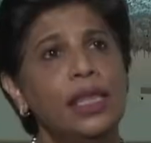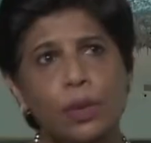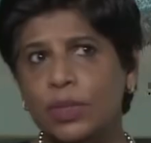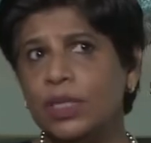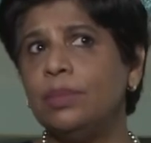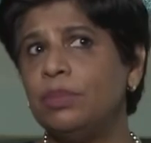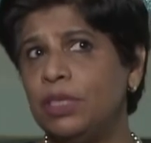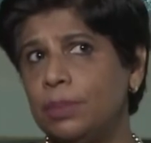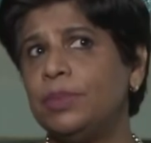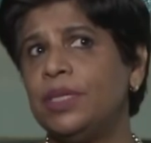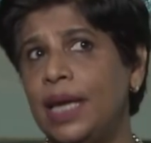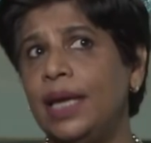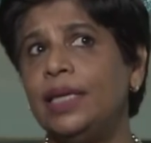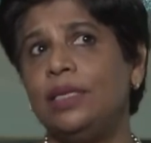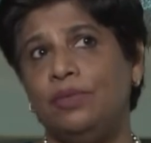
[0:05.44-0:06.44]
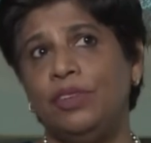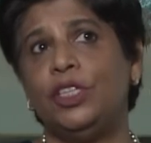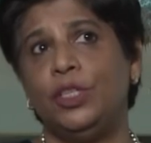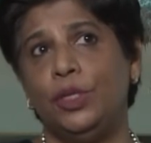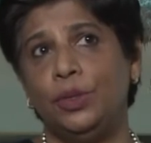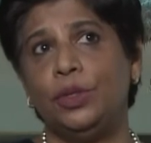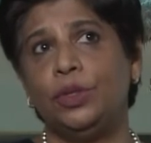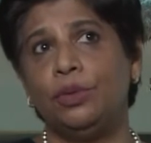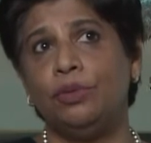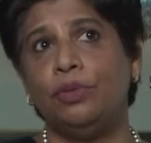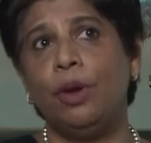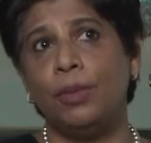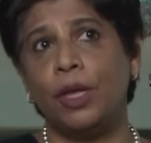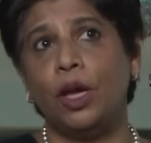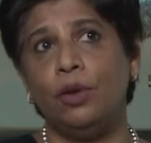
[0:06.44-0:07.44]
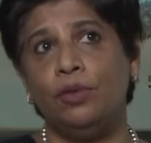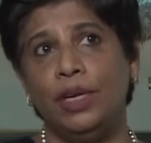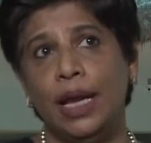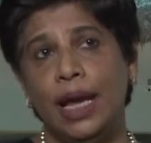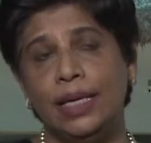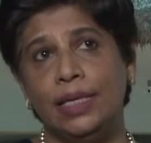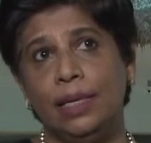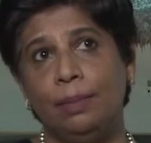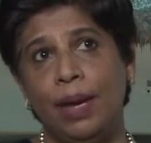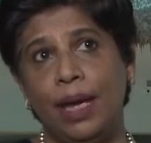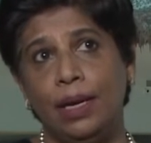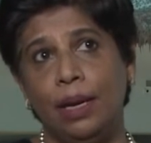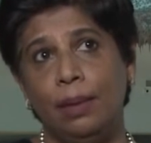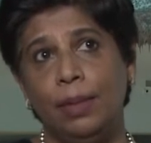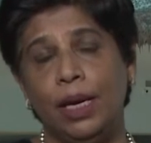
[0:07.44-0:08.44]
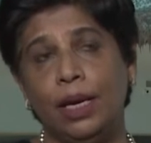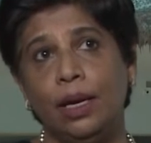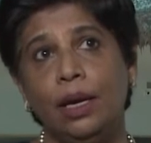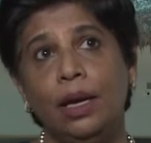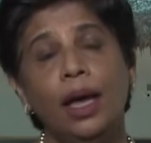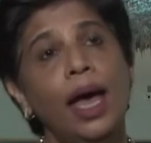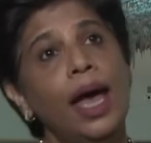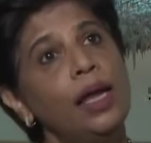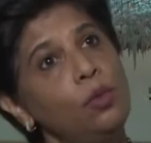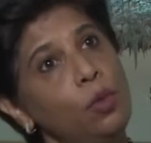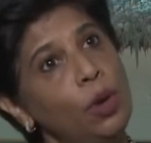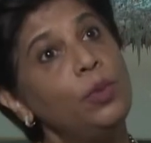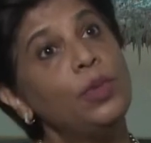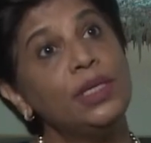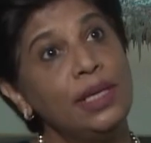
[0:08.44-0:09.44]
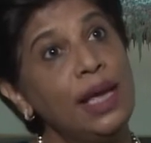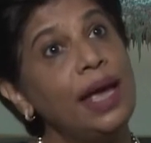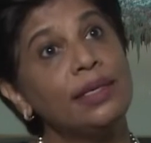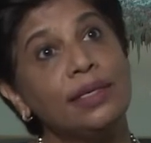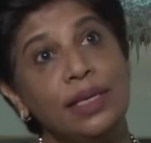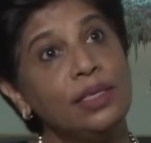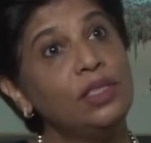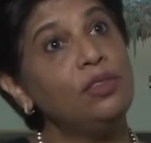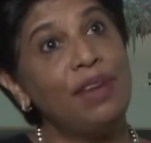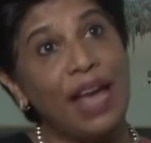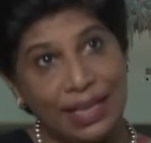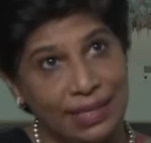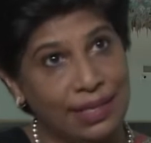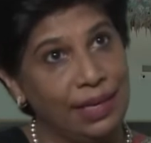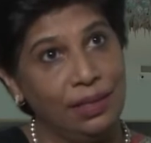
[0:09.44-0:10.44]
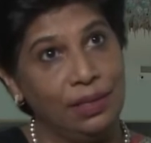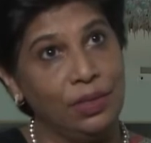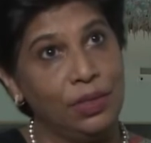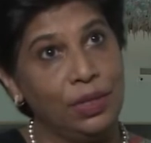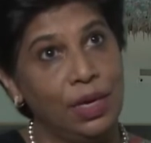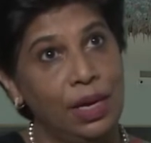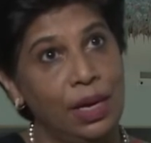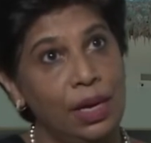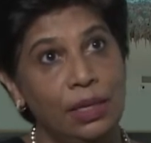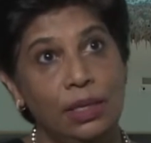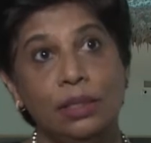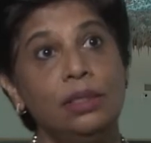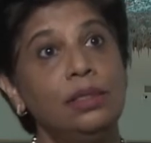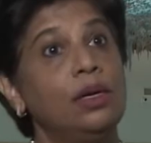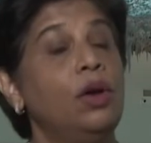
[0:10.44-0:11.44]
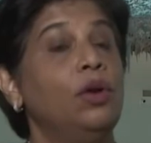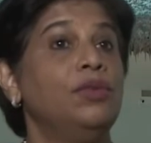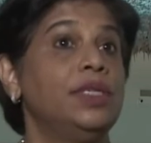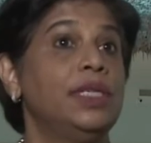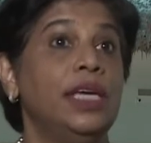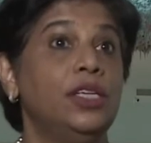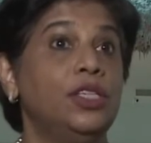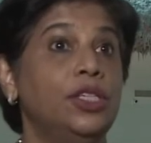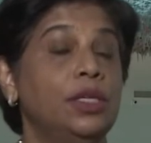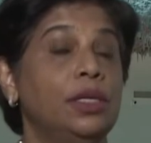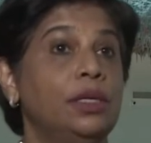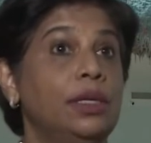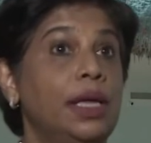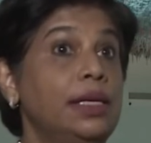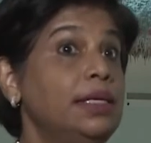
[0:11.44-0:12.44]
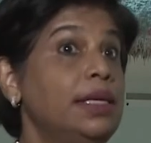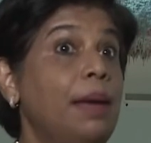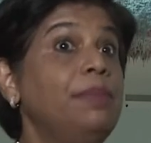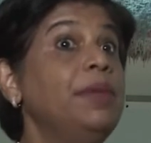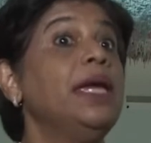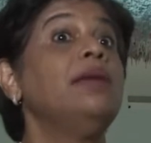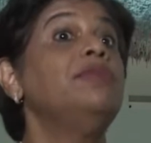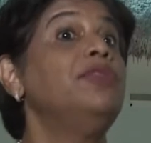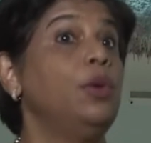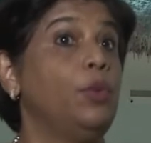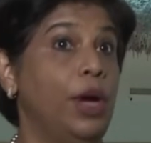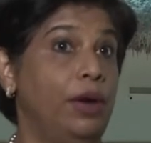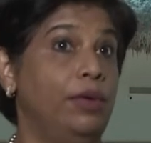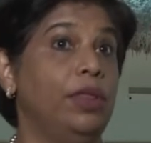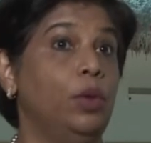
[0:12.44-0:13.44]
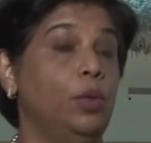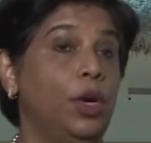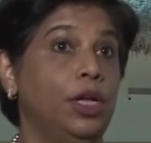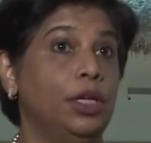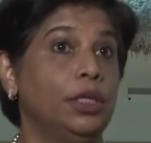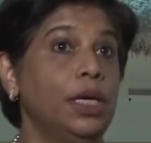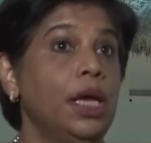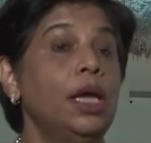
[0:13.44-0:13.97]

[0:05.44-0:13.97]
There were some substantive issues from the COVID-19 pandemic, and one was the access to vaccines. This is a conversation that is happening everywhere in the world,